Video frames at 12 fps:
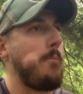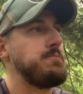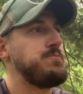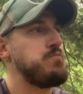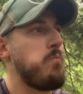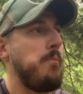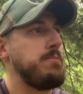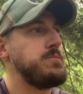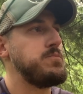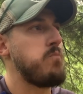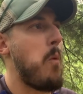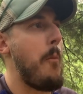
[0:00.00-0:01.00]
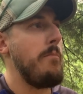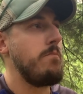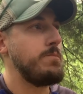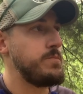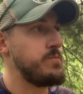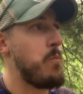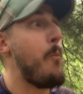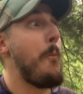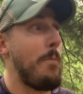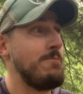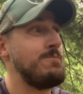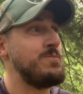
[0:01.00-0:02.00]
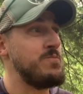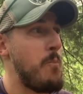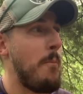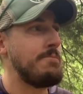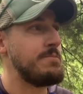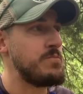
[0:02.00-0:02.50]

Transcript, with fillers: Trail peanut butter. Mm-hmm.